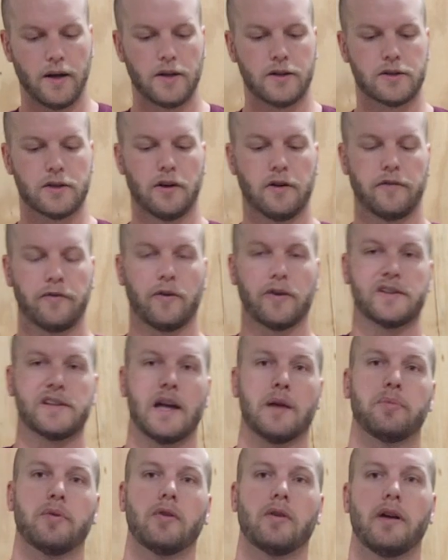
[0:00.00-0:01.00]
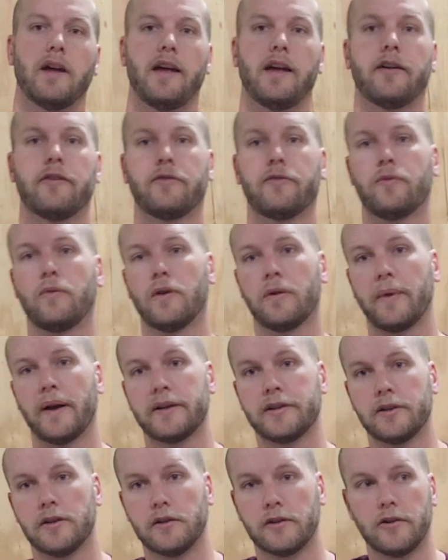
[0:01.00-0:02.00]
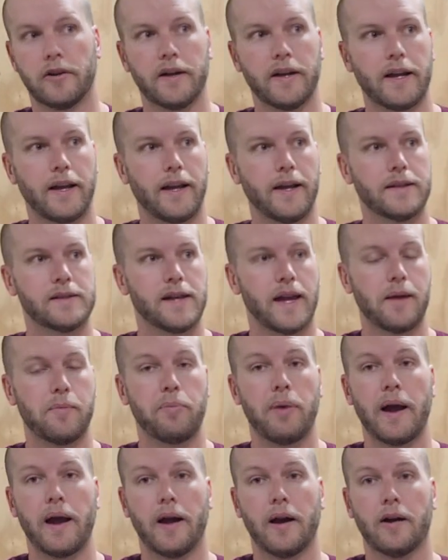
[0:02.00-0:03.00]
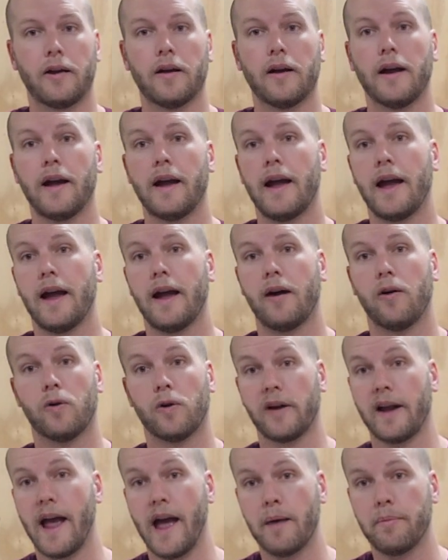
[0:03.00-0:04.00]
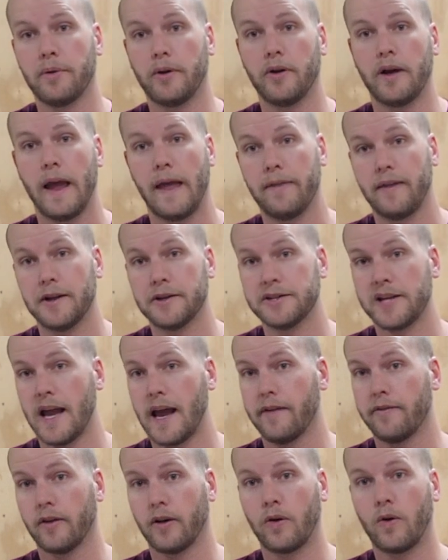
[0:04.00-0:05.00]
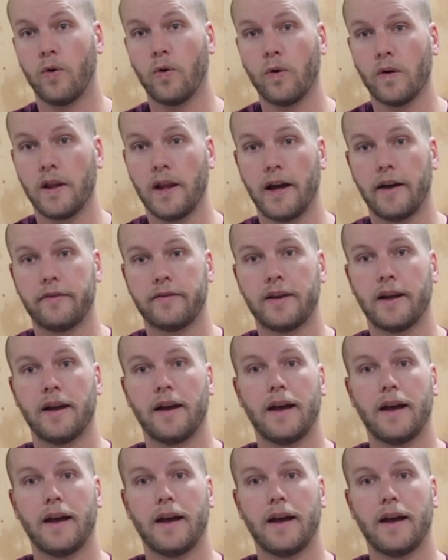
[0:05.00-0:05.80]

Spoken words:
So for example, if one of my children eats a pear or an apple and they just have the core left,